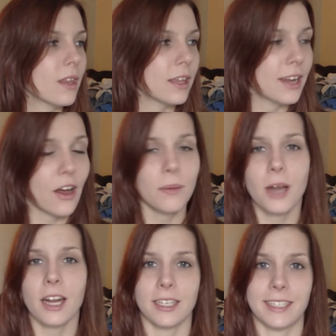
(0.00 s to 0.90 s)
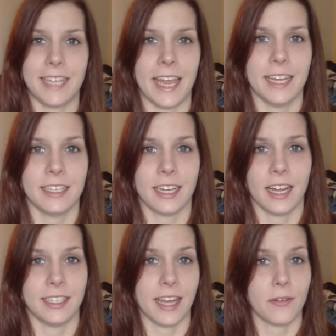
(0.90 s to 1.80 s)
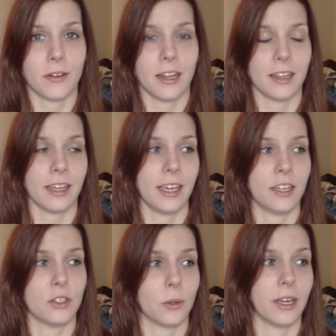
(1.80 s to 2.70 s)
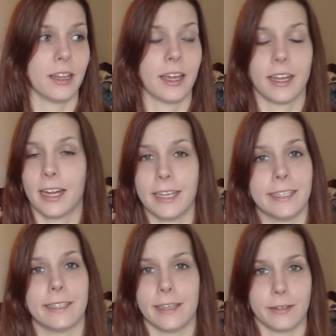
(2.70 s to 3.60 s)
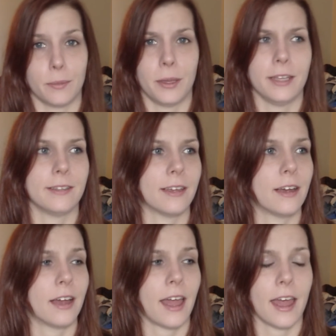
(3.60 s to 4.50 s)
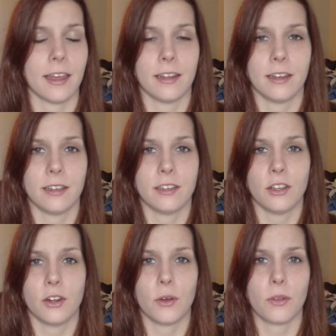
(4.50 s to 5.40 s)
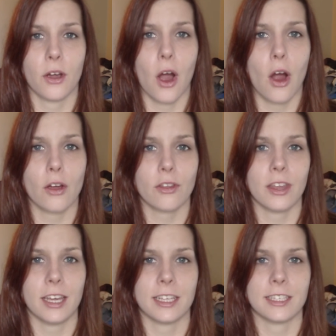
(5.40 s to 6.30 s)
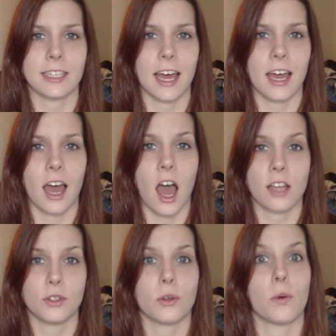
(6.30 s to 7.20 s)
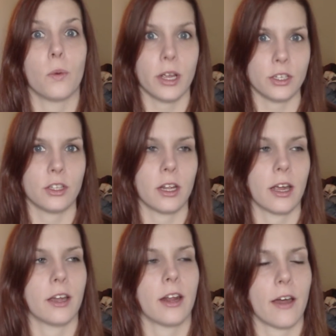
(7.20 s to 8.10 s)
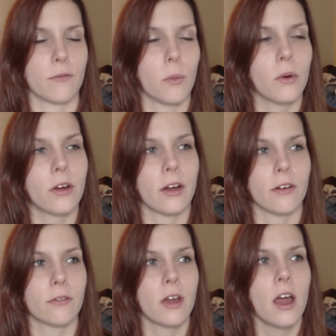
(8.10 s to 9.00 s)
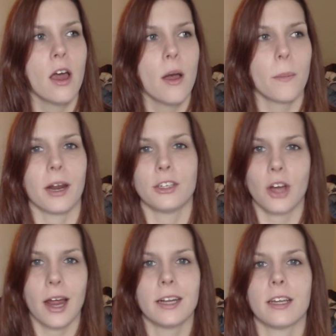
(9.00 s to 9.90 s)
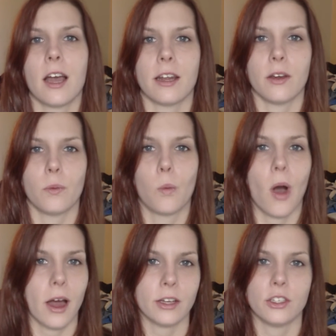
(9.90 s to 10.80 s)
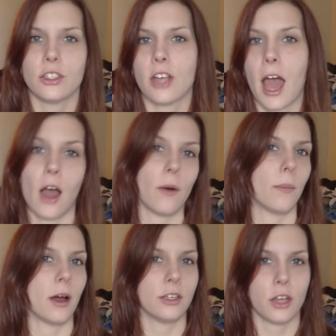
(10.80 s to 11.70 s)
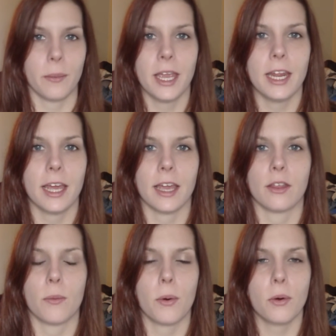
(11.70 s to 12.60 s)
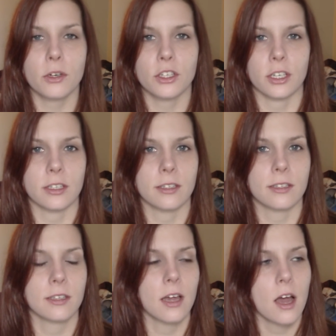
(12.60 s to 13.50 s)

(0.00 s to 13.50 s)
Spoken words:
Now, I'm not a saint, and I definitely enjoy like a nice slice of pizza, and, you know, there are things that I sort of wish that I could have more of, but I try to kind of watch how much I'm eating in the portions.